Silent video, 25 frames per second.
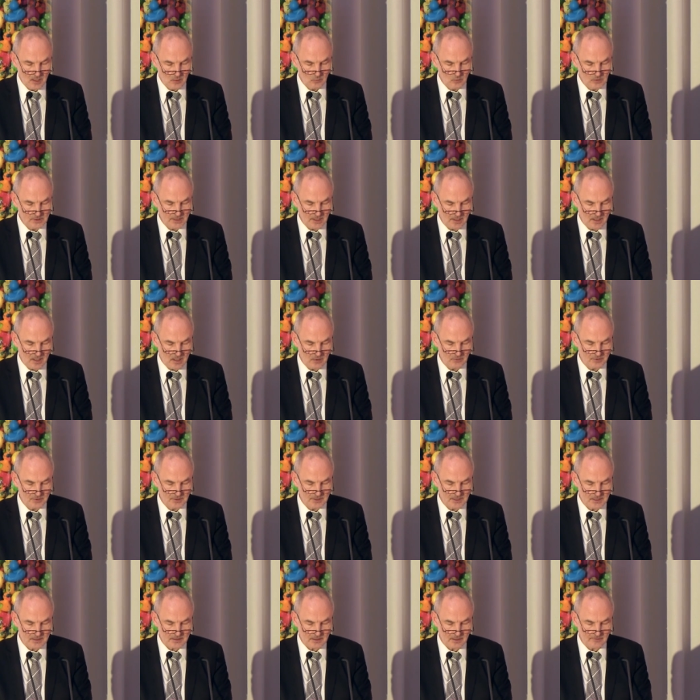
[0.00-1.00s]
would allow
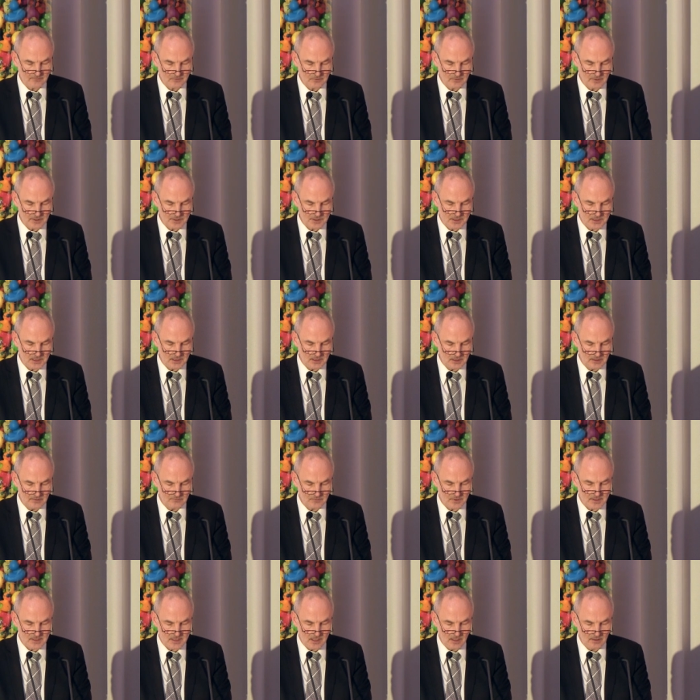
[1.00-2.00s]
UNICEF to
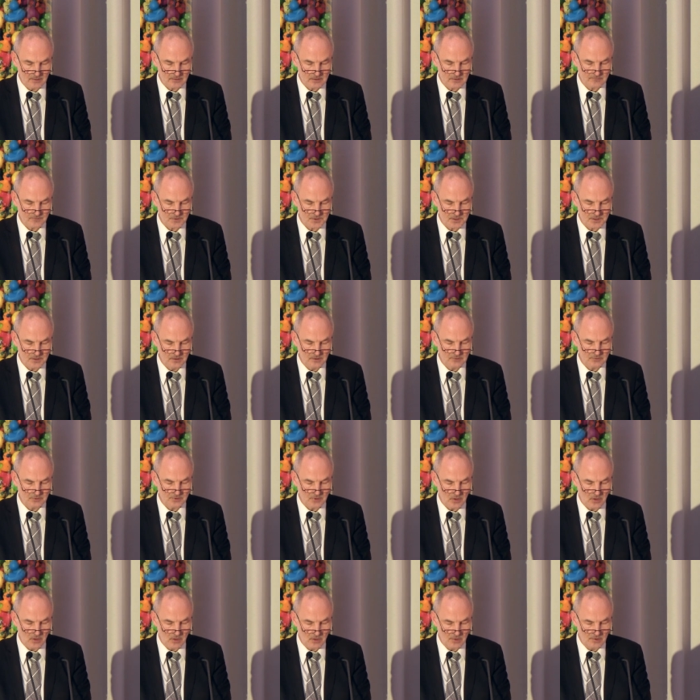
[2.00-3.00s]
achieve results for children
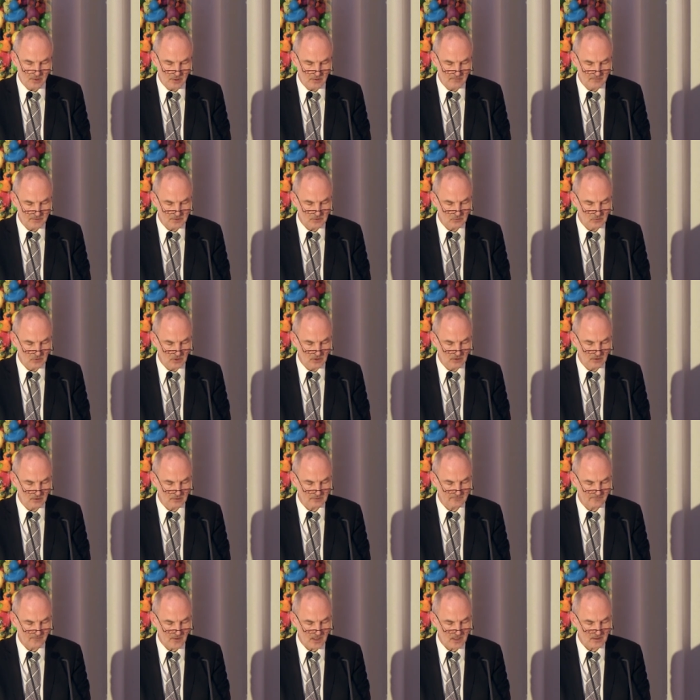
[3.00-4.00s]
all over the
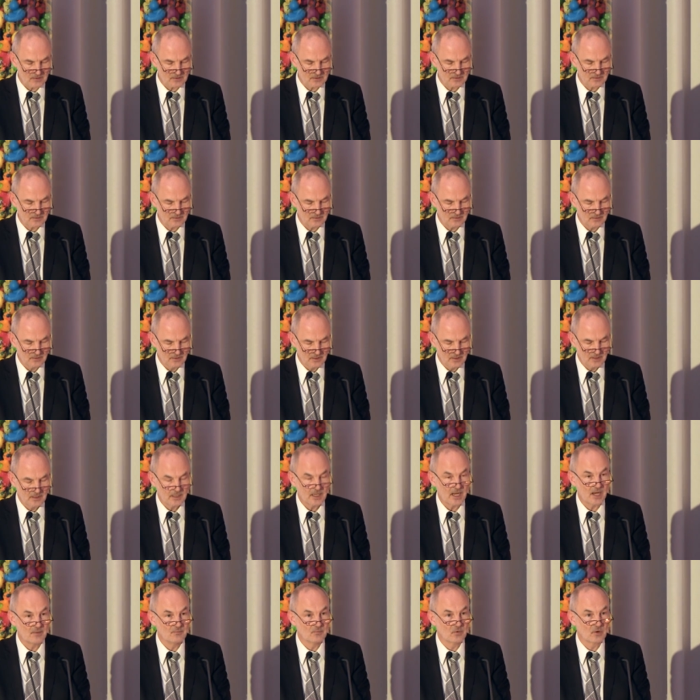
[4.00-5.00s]
world faster
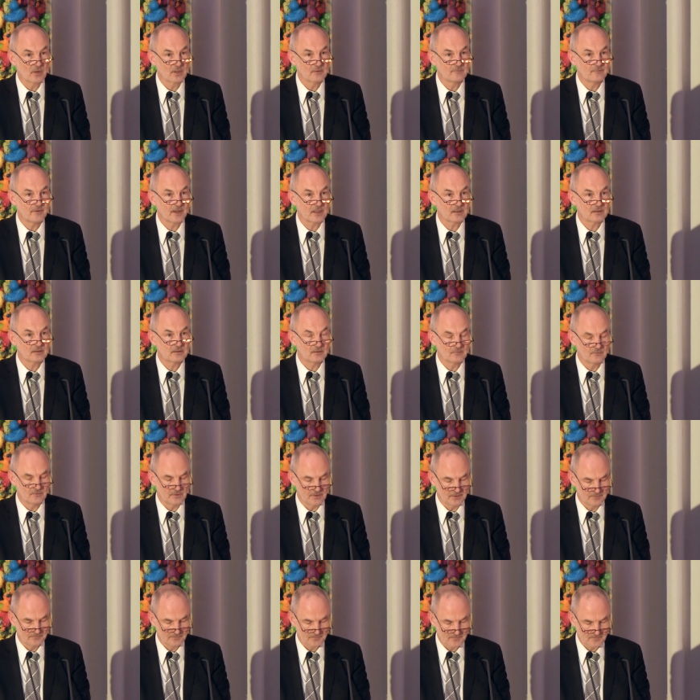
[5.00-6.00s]
and more
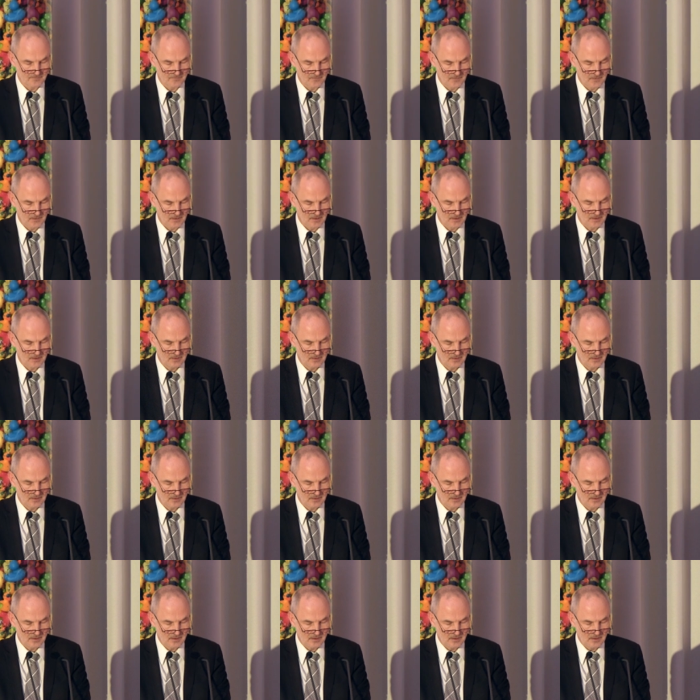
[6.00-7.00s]
effectively.
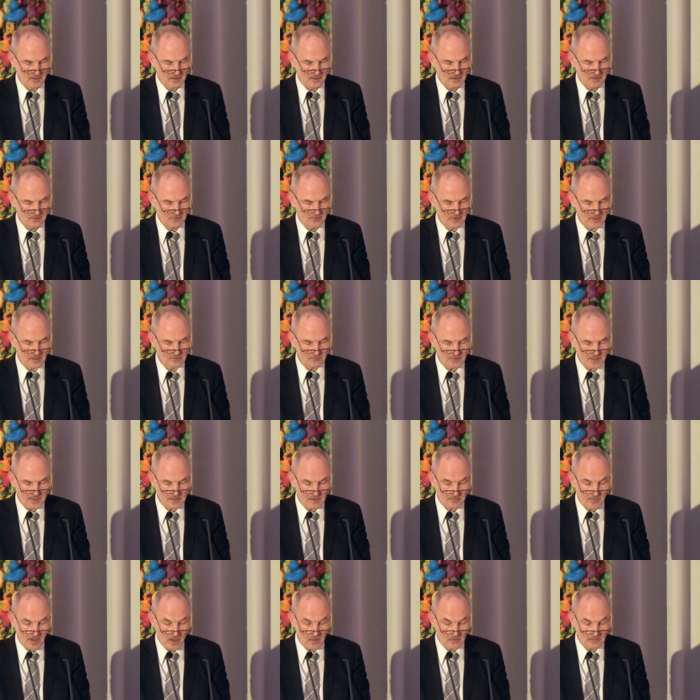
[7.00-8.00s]
You can read
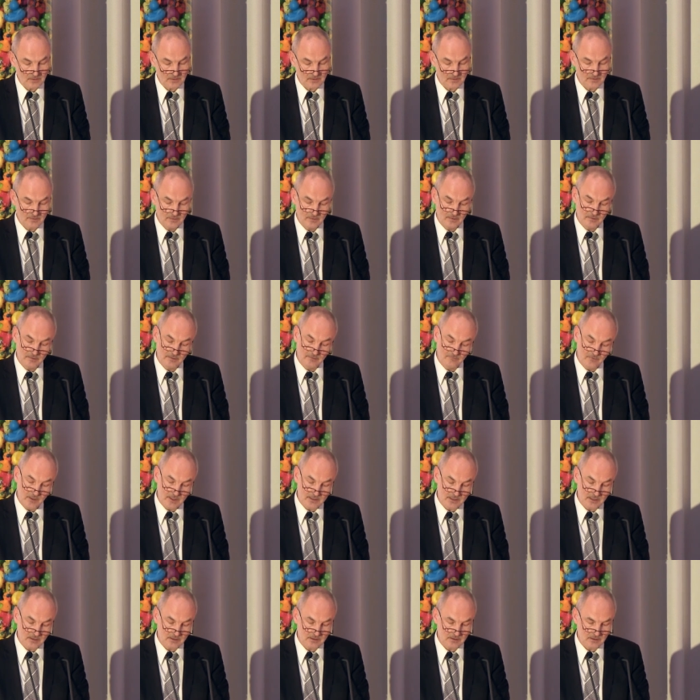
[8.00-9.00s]
about the
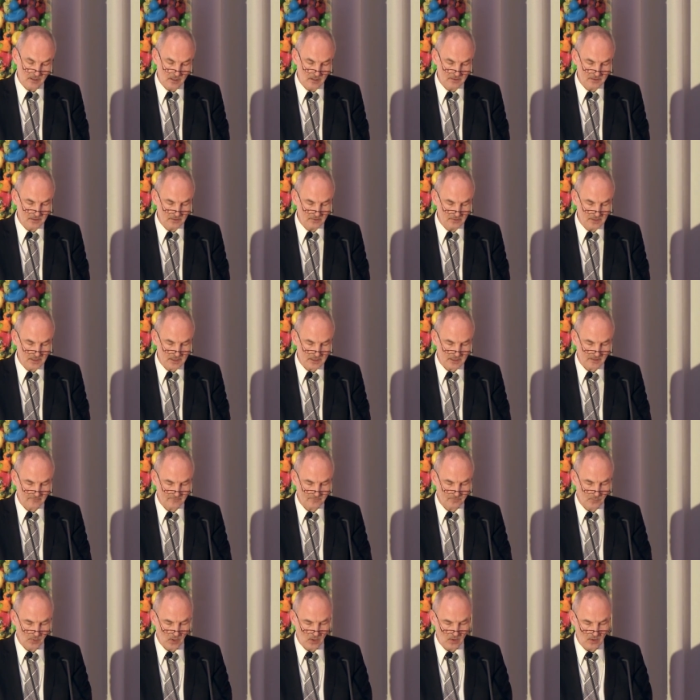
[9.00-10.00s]
visit on the
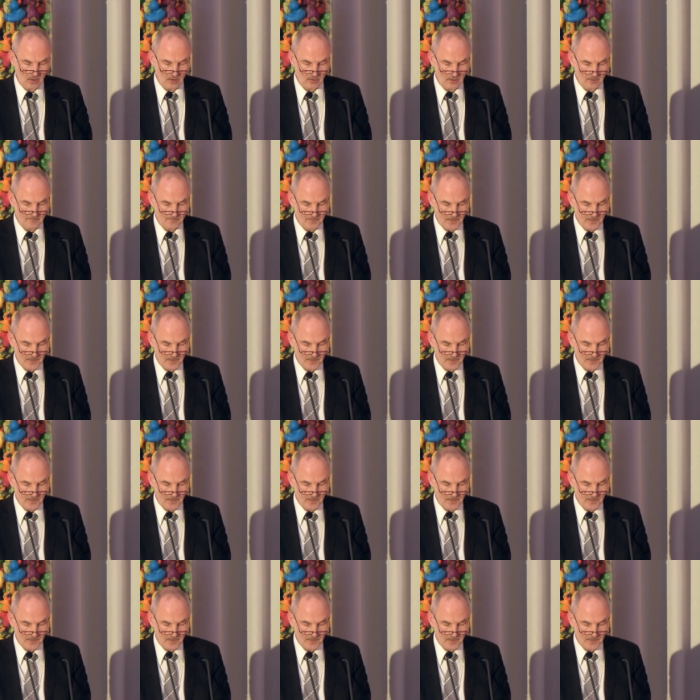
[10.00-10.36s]
UNICEF blog,